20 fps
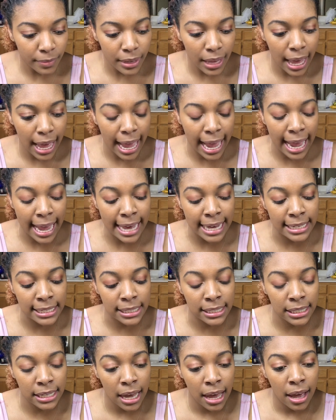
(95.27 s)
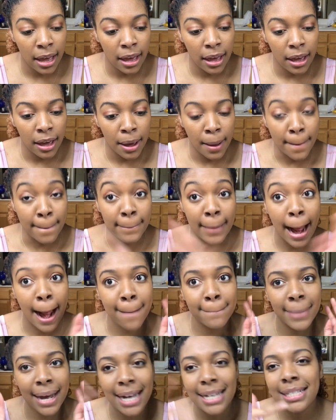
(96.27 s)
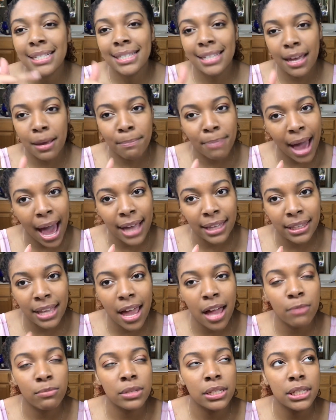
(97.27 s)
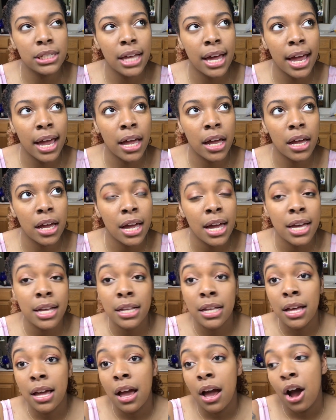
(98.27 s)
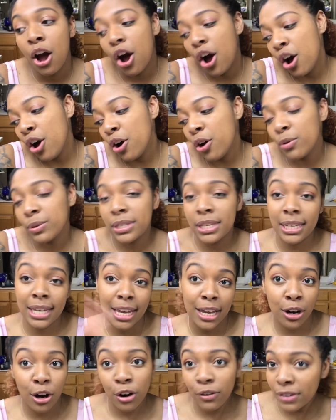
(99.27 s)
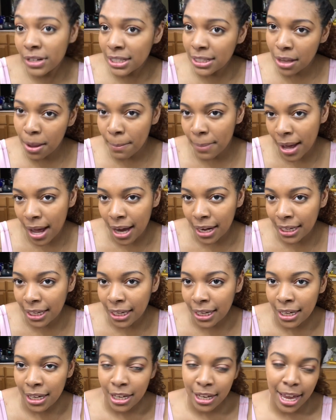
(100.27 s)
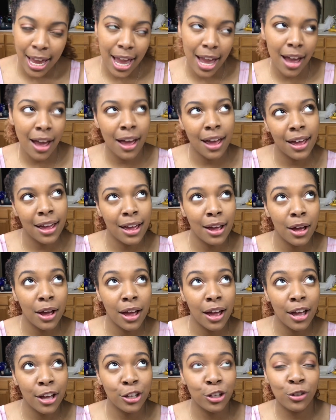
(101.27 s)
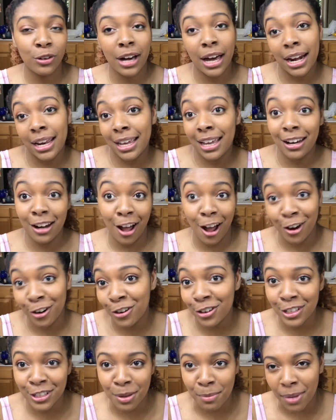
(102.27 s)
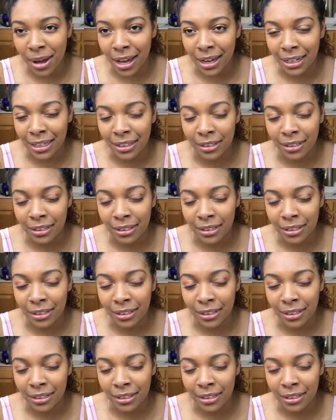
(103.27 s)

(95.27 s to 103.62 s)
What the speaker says: And my mindset back then was like, oh, to get over somebody, you gotta get under somebody.